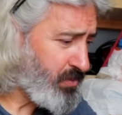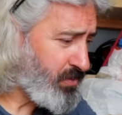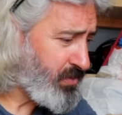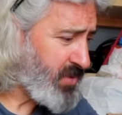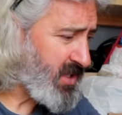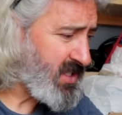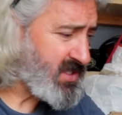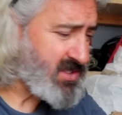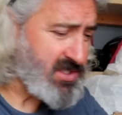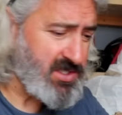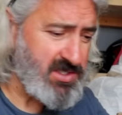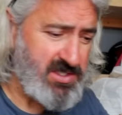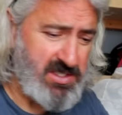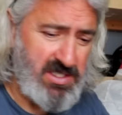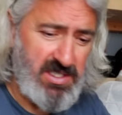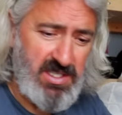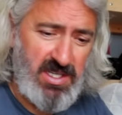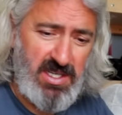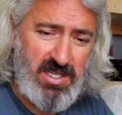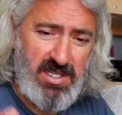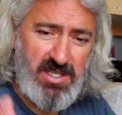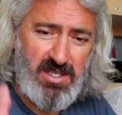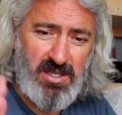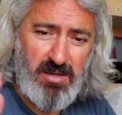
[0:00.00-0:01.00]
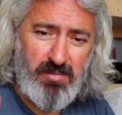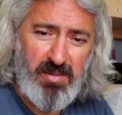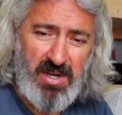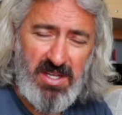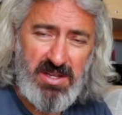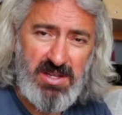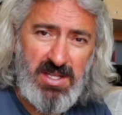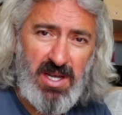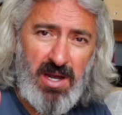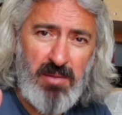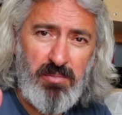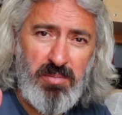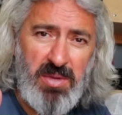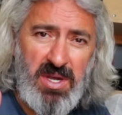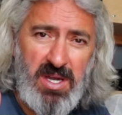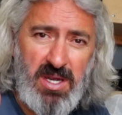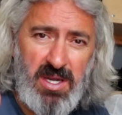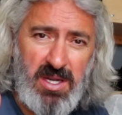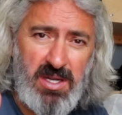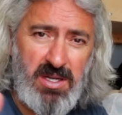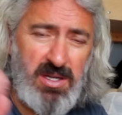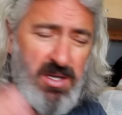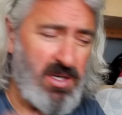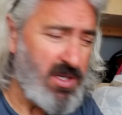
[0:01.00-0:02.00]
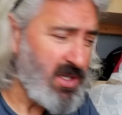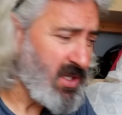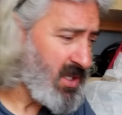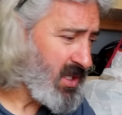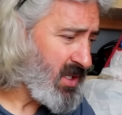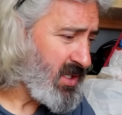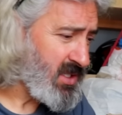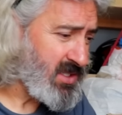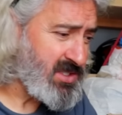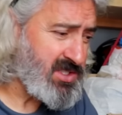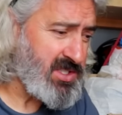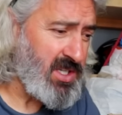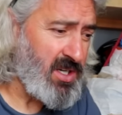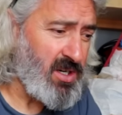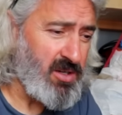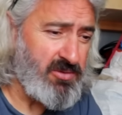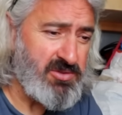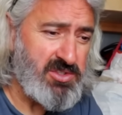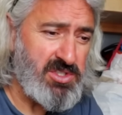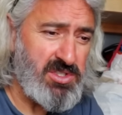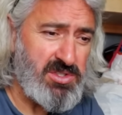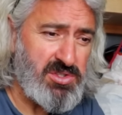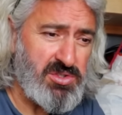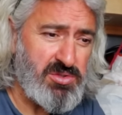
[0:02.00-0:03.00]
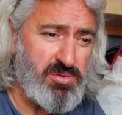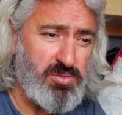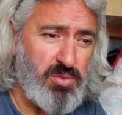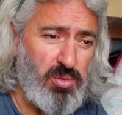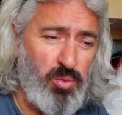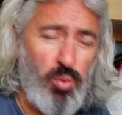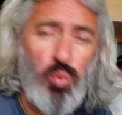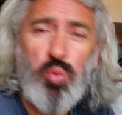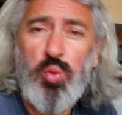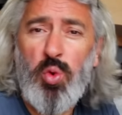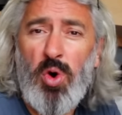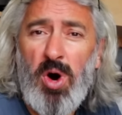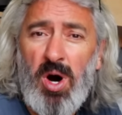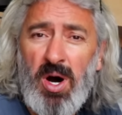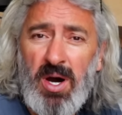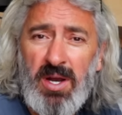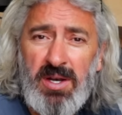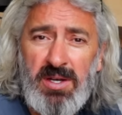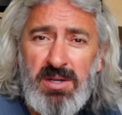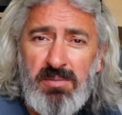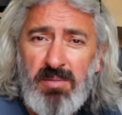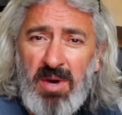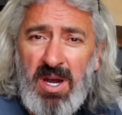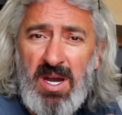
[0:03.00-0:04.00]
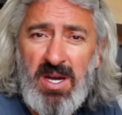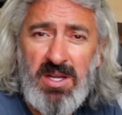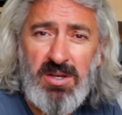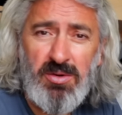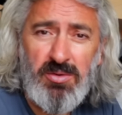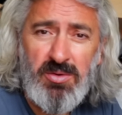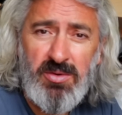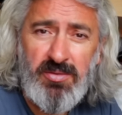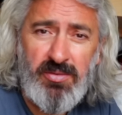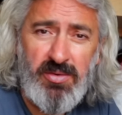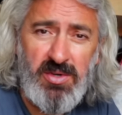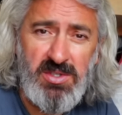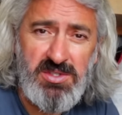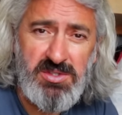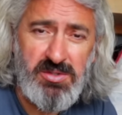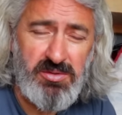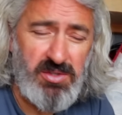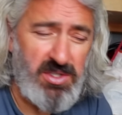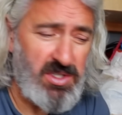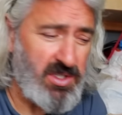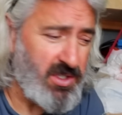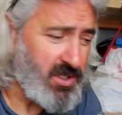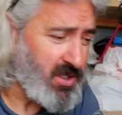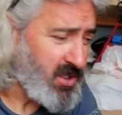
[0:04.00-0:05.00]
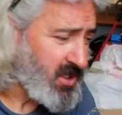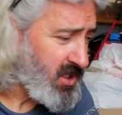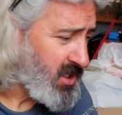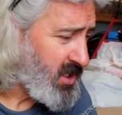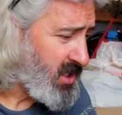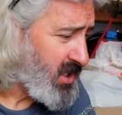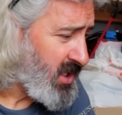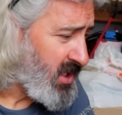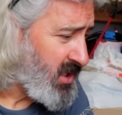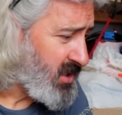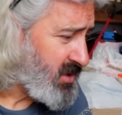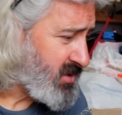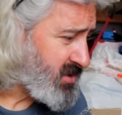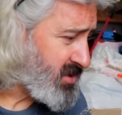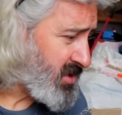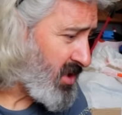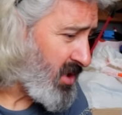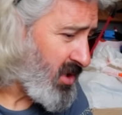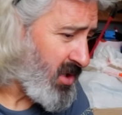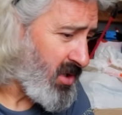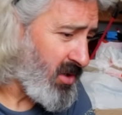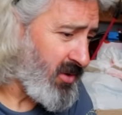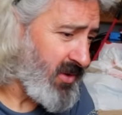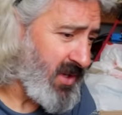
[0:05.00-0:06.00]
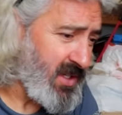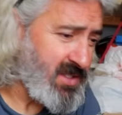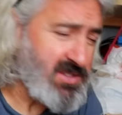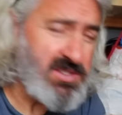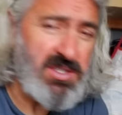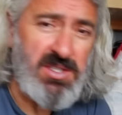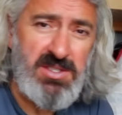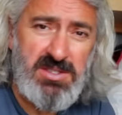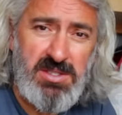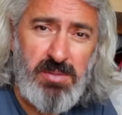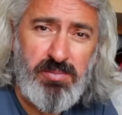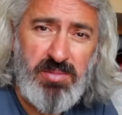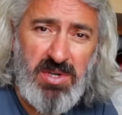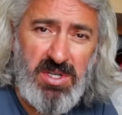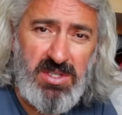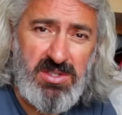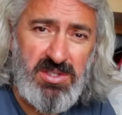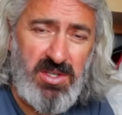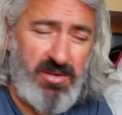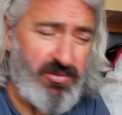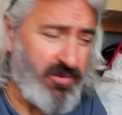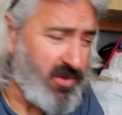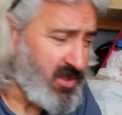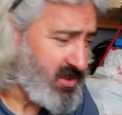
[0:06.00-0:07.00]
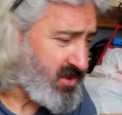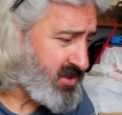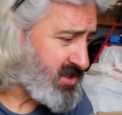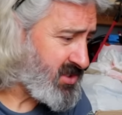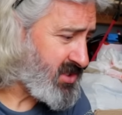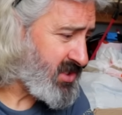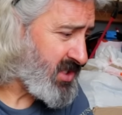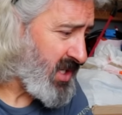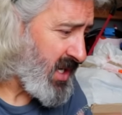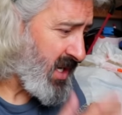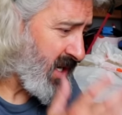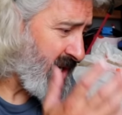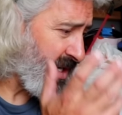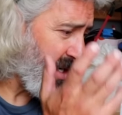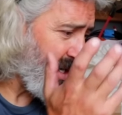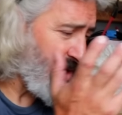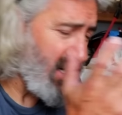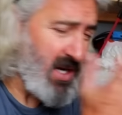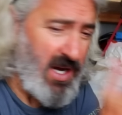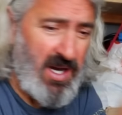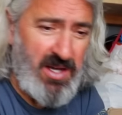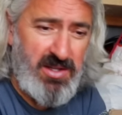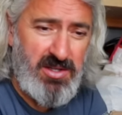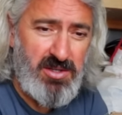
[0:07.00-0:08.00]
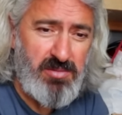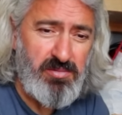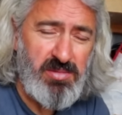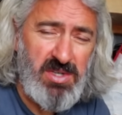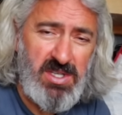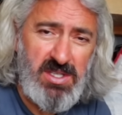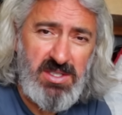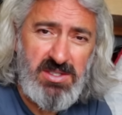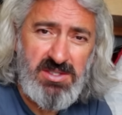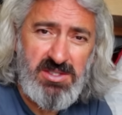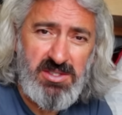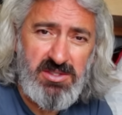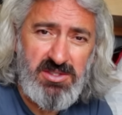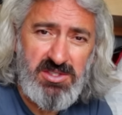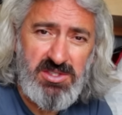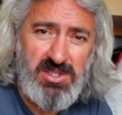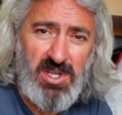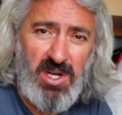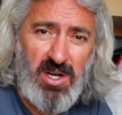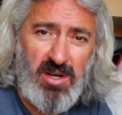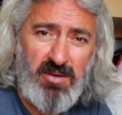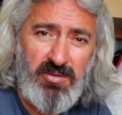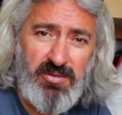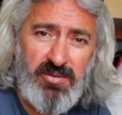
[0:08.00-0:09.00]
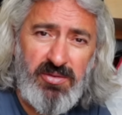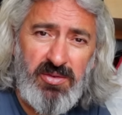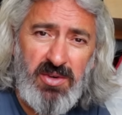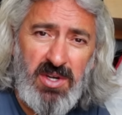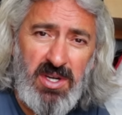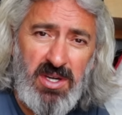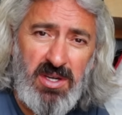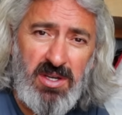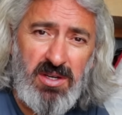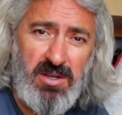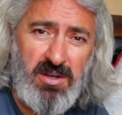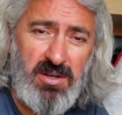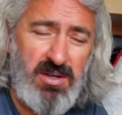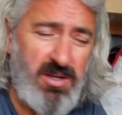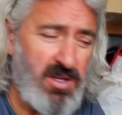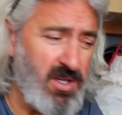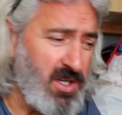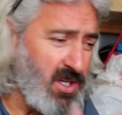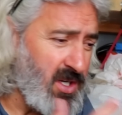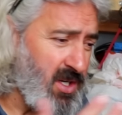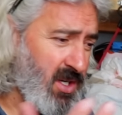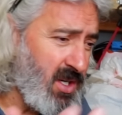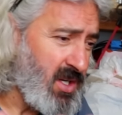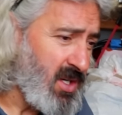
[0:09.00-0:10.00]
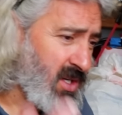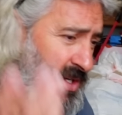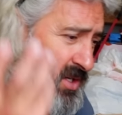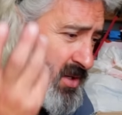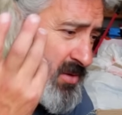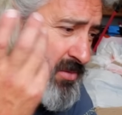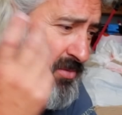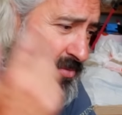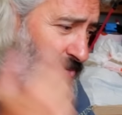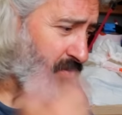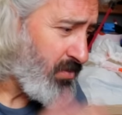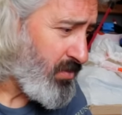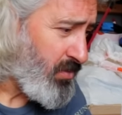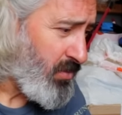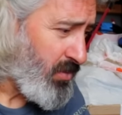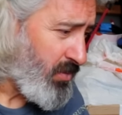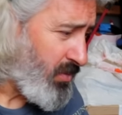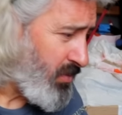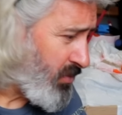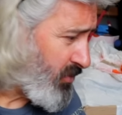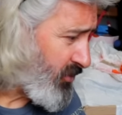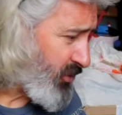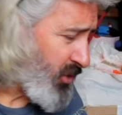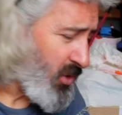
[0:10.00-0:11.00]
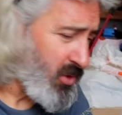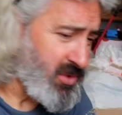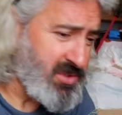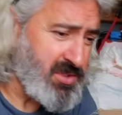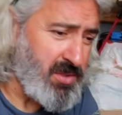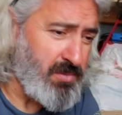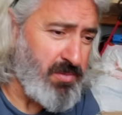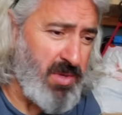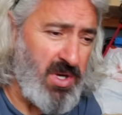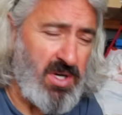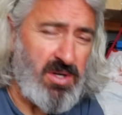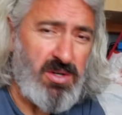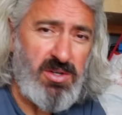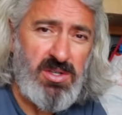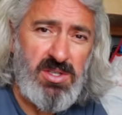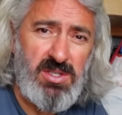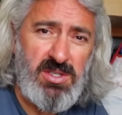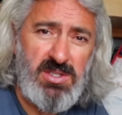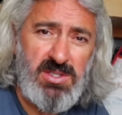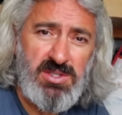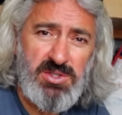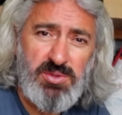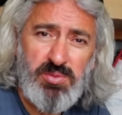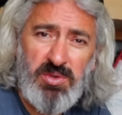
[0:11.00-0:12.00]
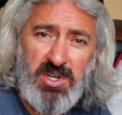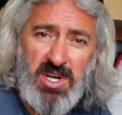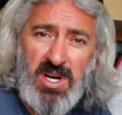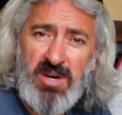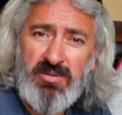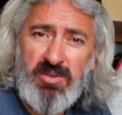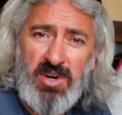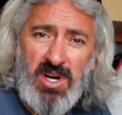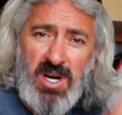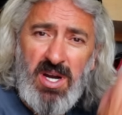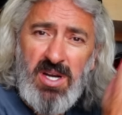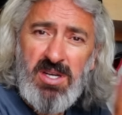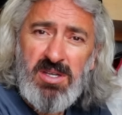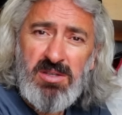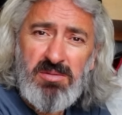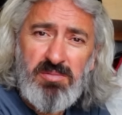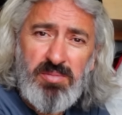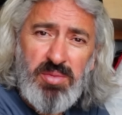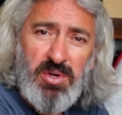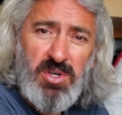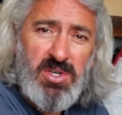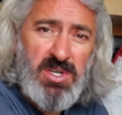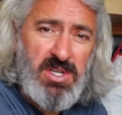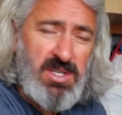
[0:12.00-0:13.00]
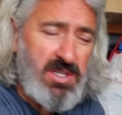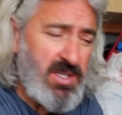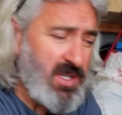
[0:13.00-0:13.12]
pieces in here about that big instead of just one in my other refrigerator. So that's it's a big difference. And other meats and stuff and frozen berries, whatever I can put in